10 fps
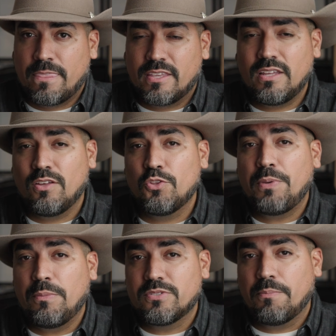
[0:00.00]
Get other
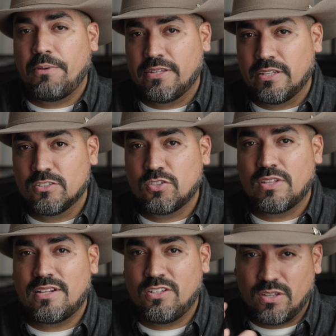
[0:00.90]
people's opinion so
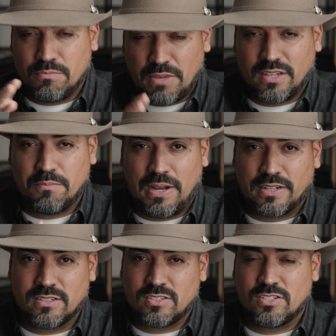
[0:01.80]
that you can make a
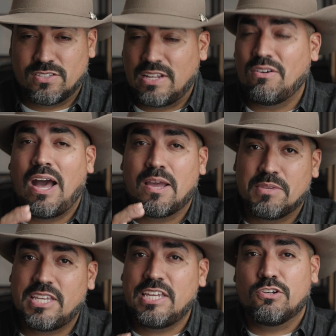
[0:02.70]
buying decision. Now, I'm
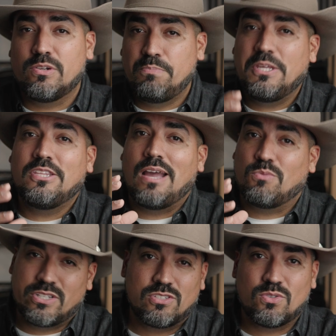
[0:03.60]
here to be that
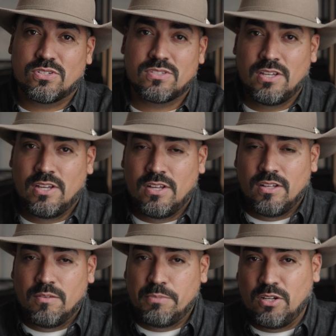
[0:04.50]
resource,
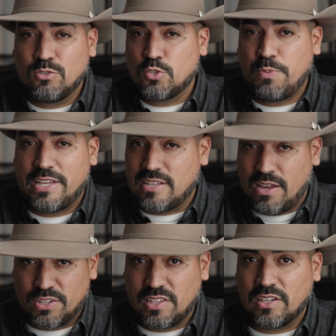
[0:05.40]
but don't just base
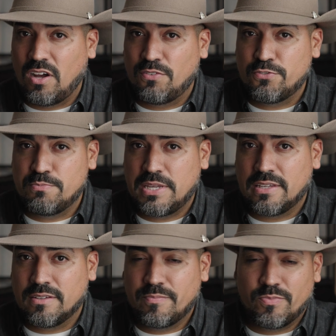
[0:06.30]
everything off of me,
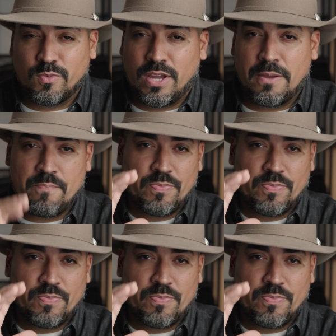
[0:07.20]
okay?